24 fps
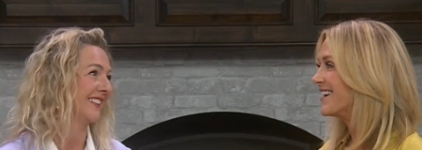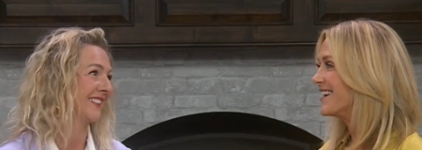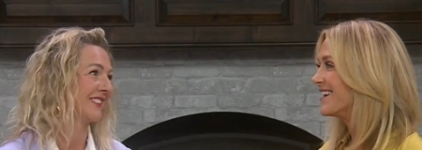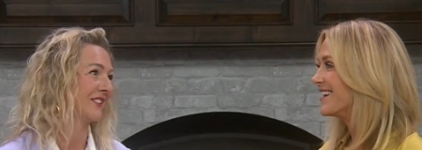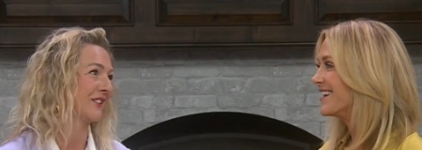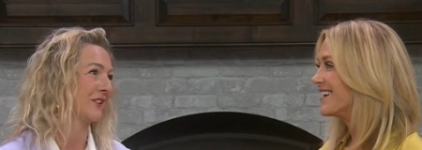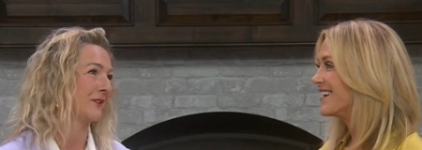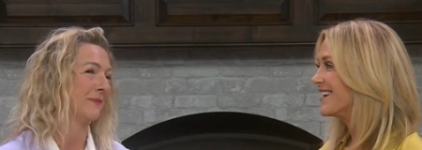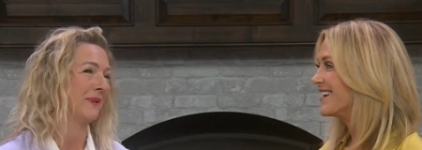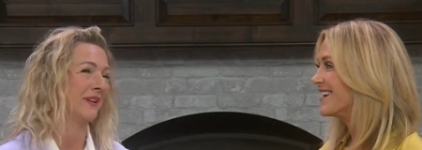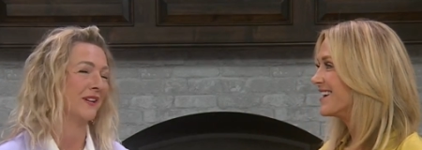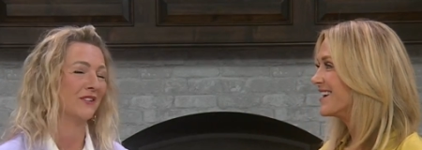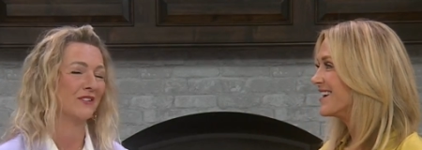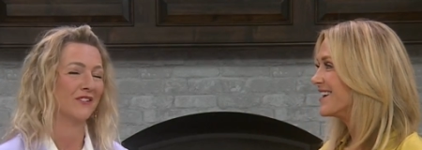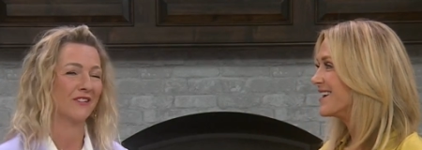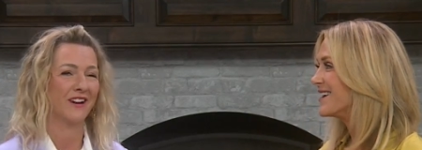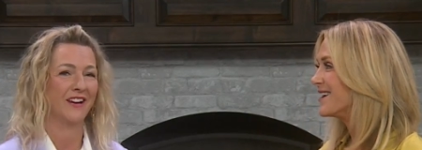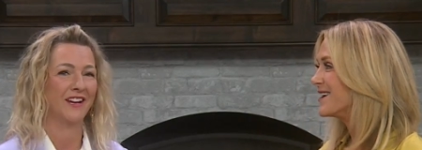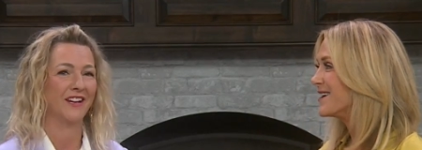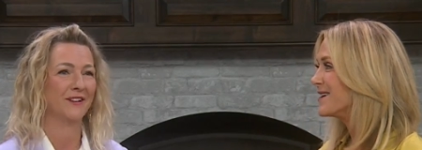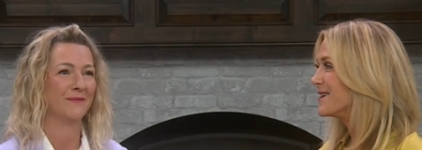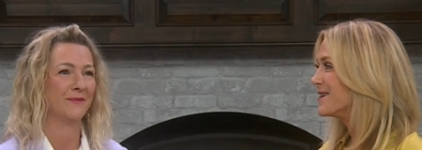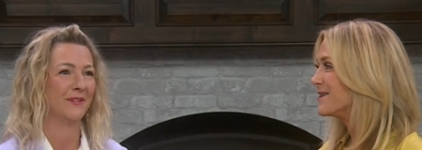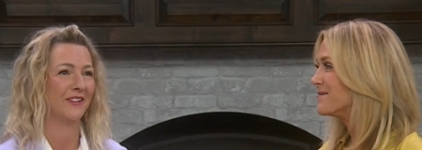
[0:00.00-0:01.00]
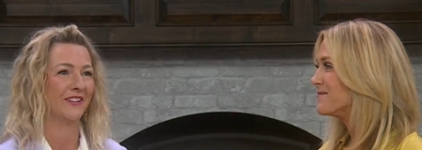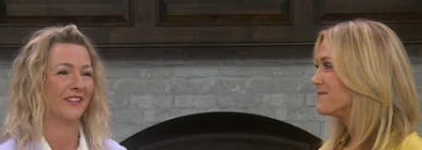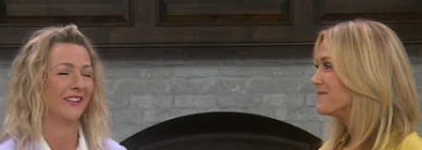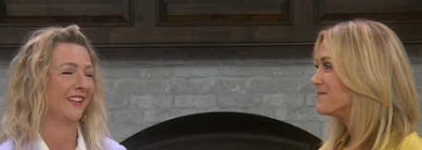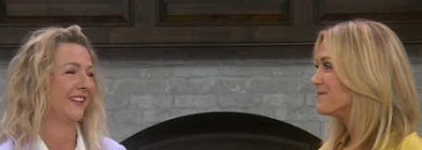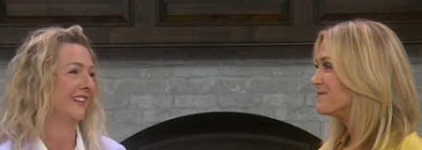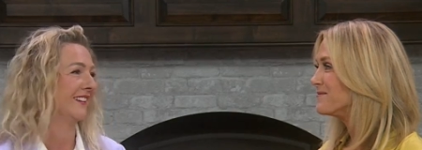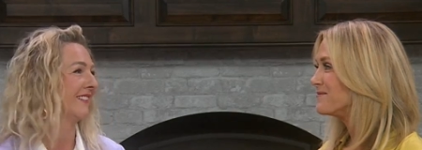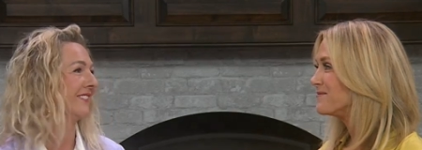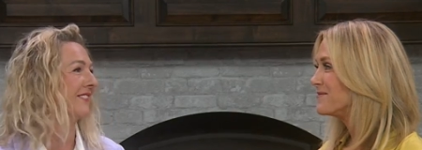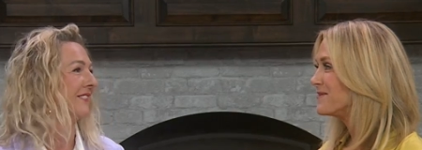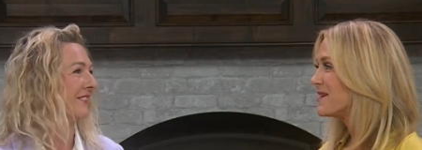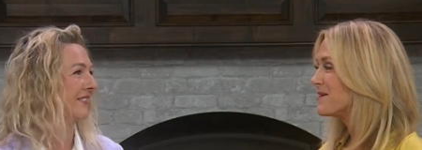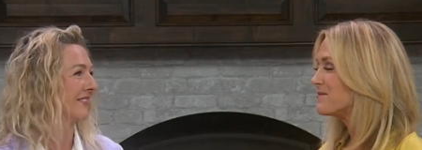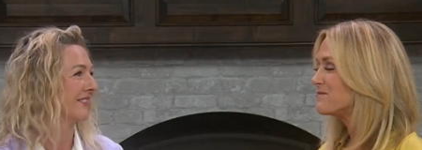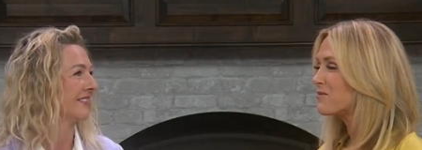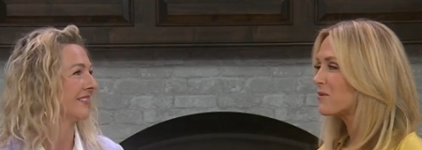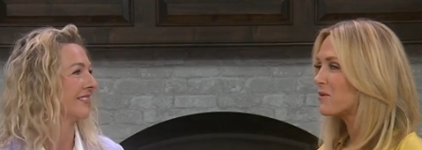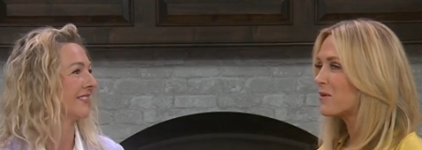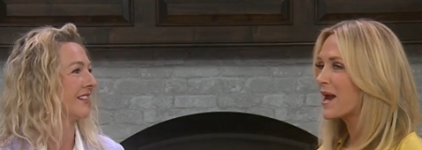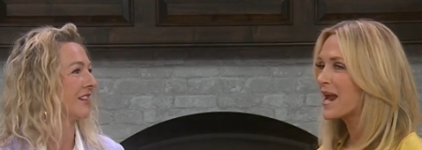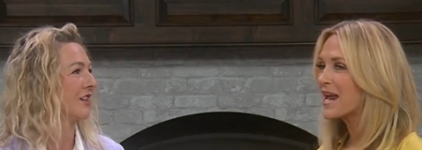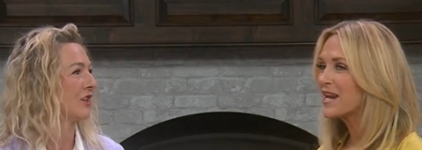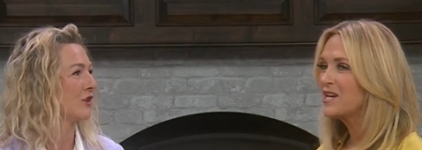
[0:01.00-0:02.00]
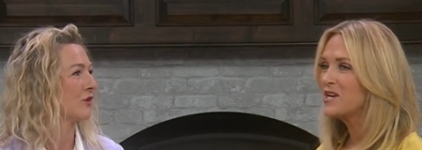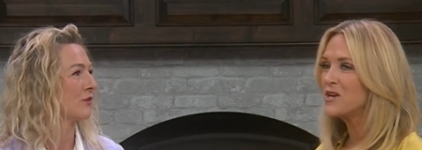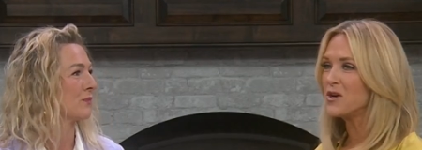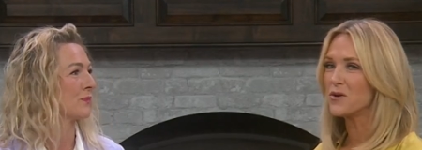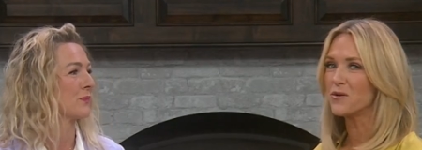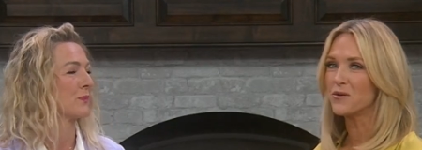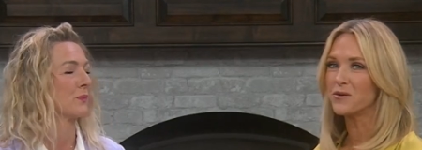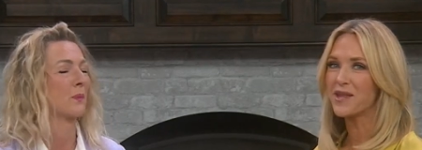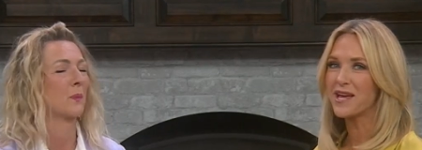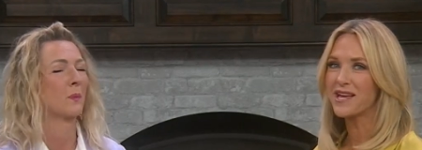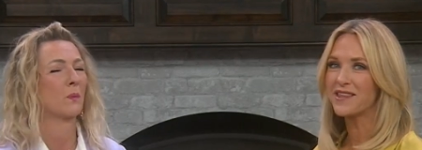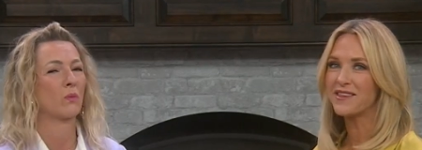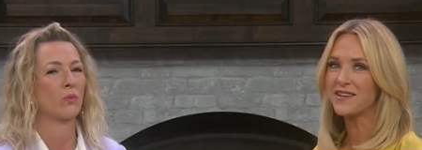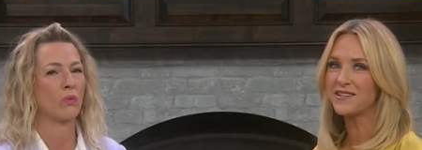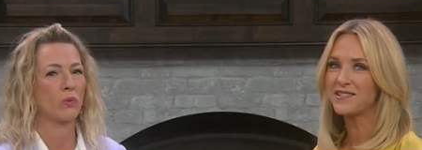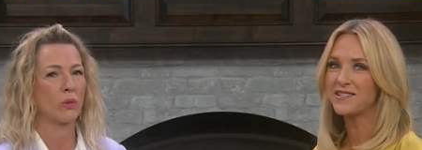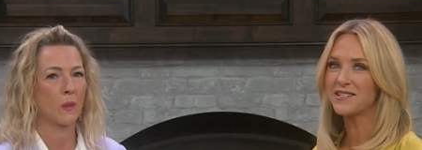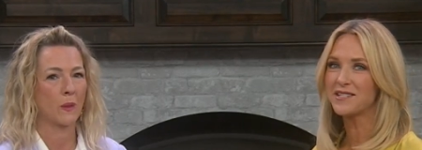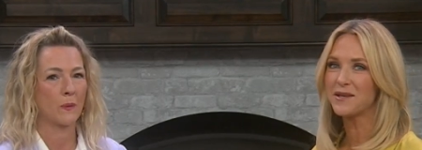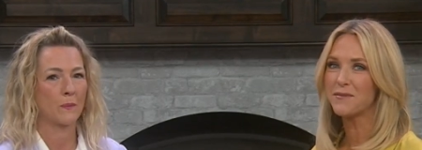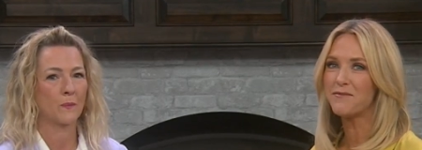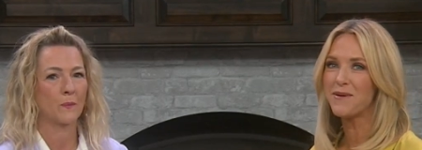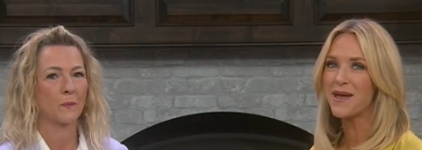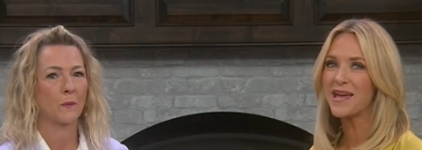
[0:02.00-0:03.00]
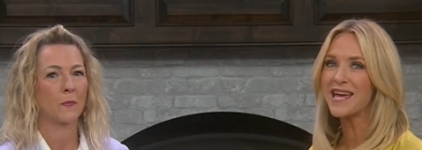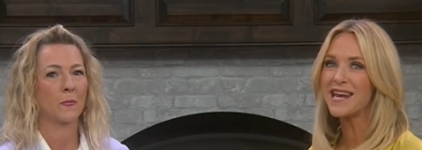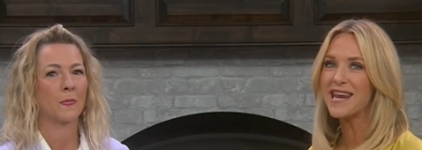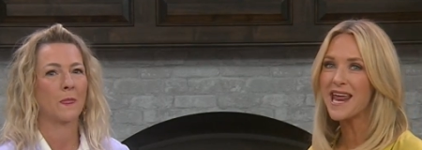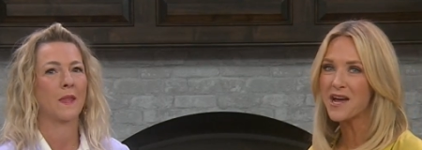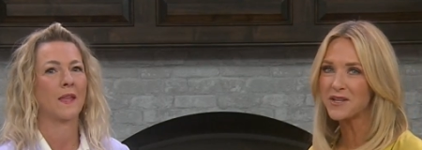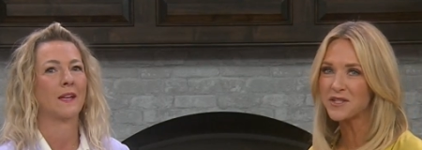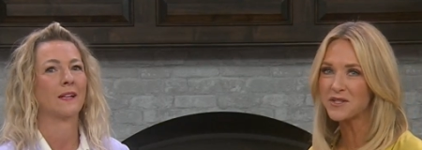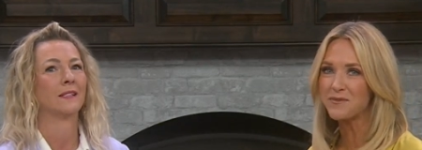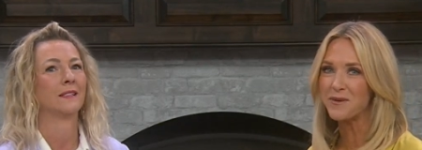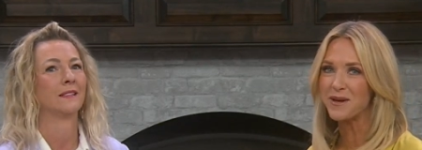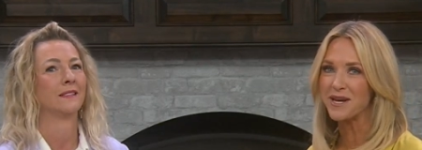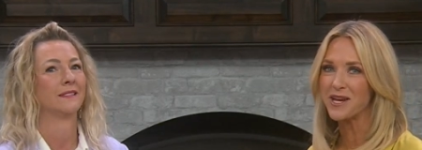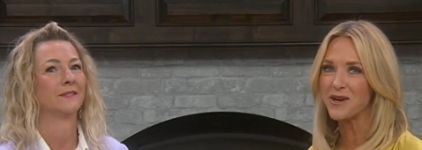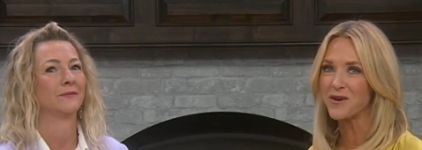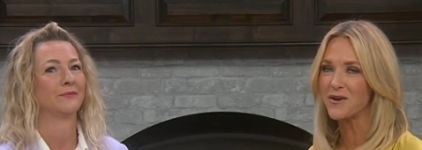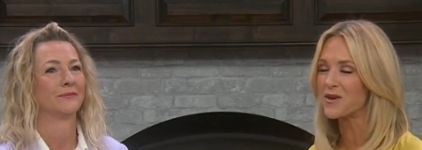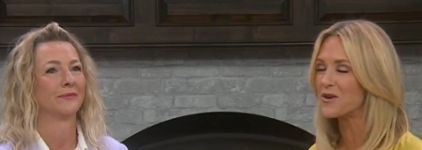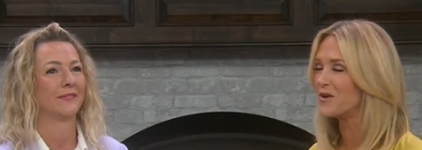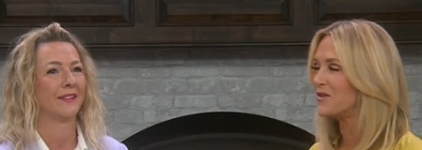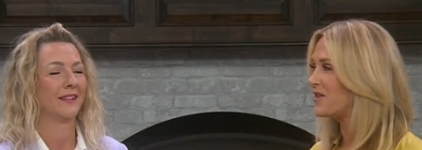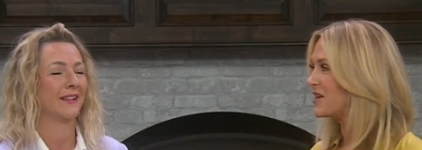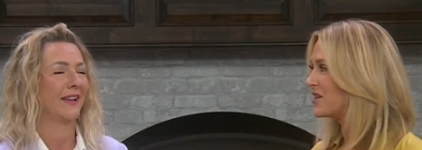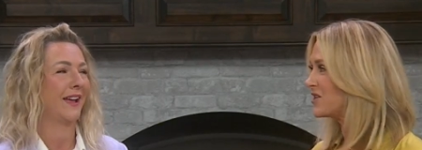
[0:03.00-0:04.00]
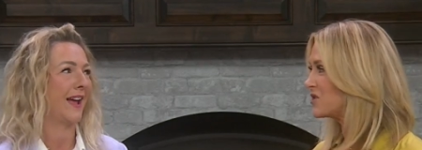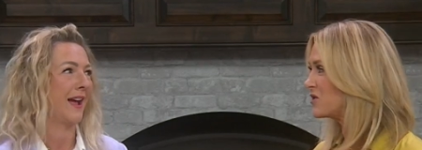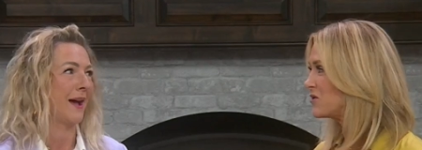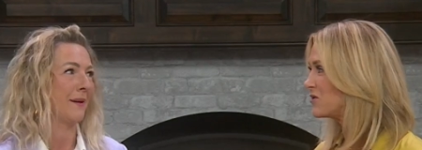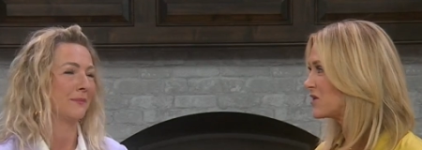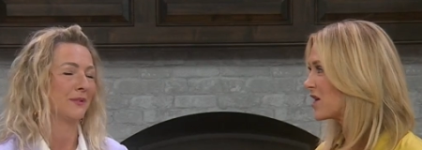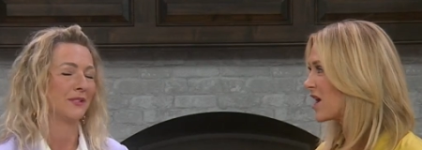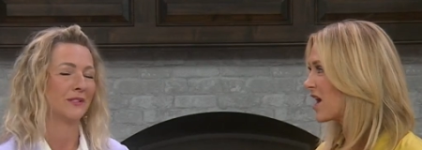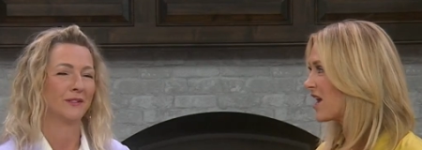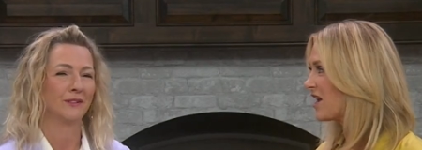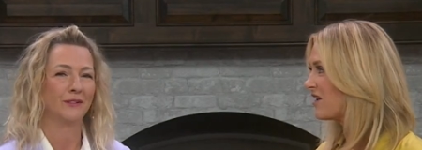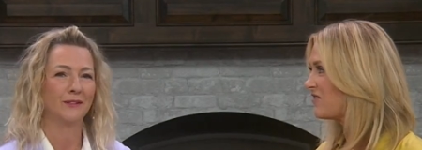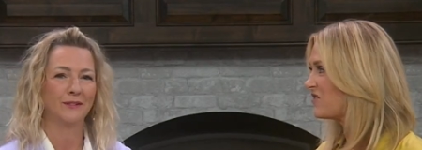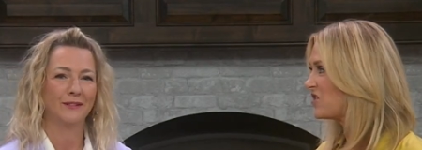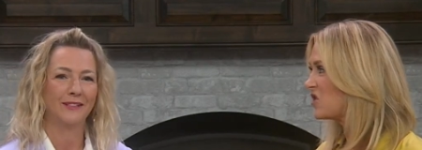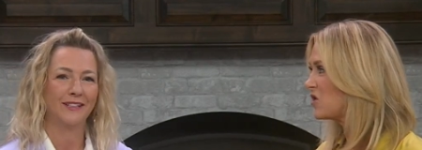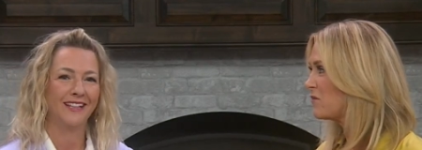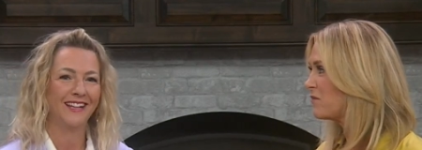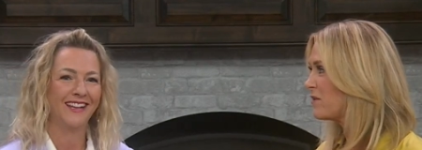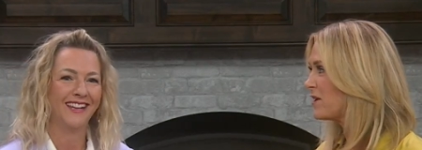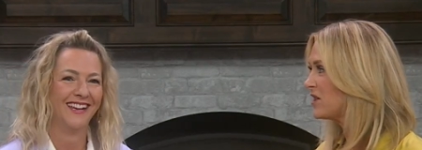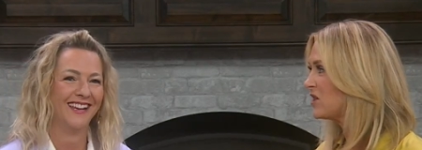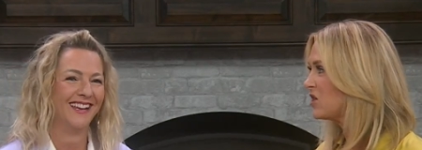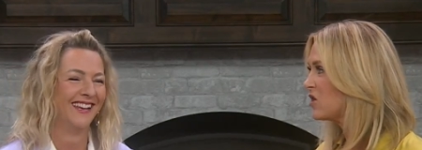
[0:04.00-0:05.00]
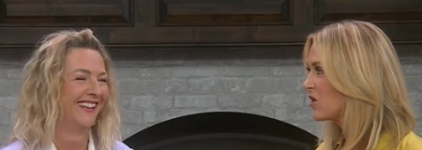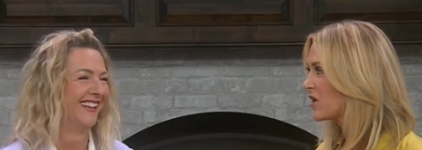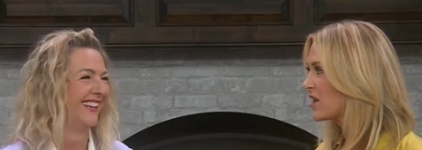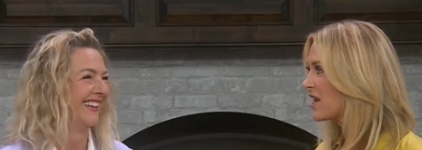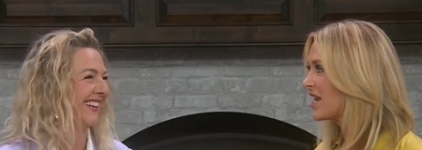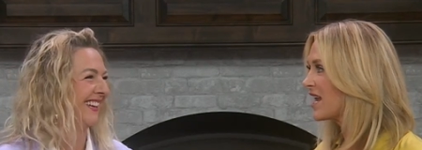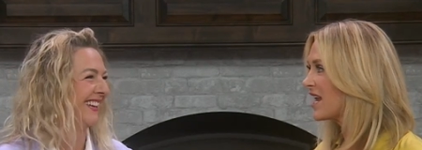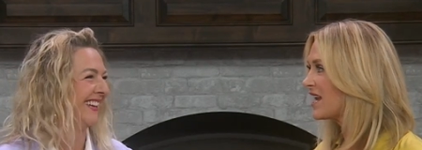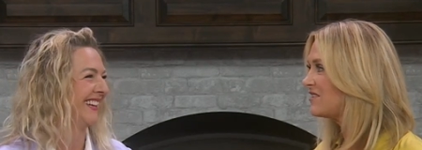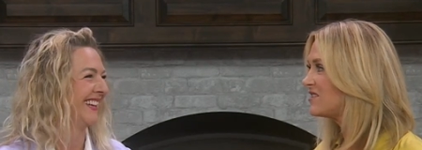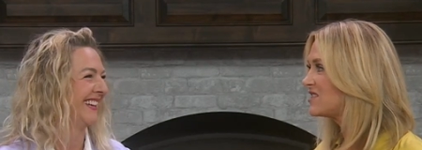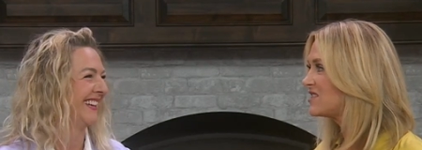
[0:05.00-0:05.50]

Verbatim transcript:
Speaker 1: This is going to be a great community brand new. Like this is a big announcement here on Good Things Utah. Absolutely. If you've been looking in